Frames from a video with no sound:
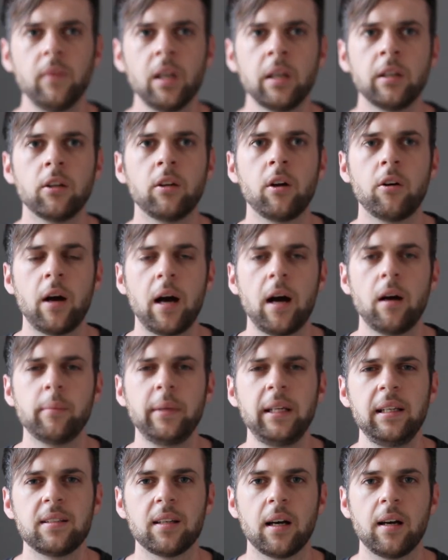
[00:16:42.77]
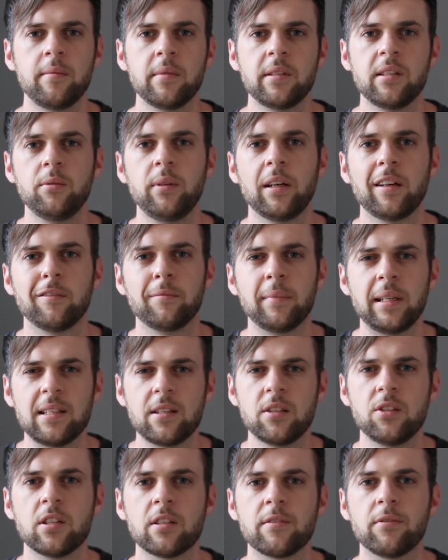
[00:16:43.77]
you know, how many times do we have
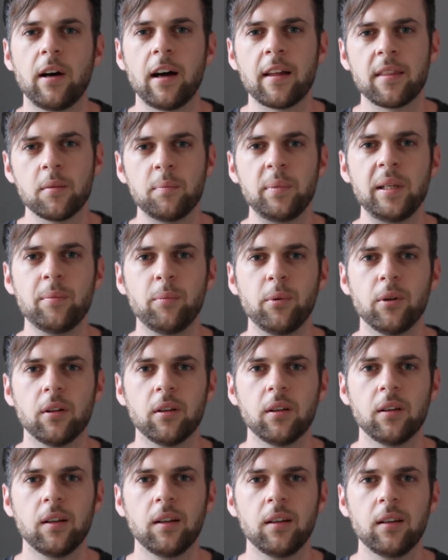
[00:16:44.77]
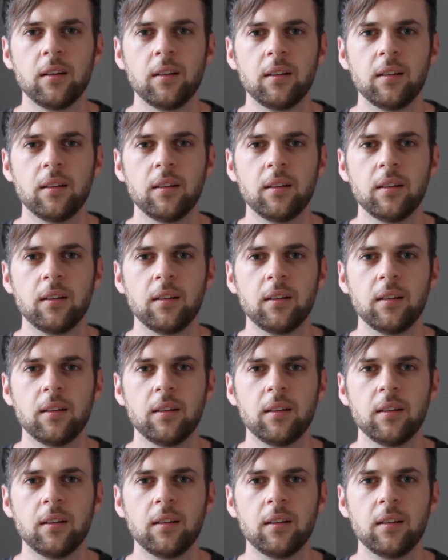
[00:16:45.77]
messages for other people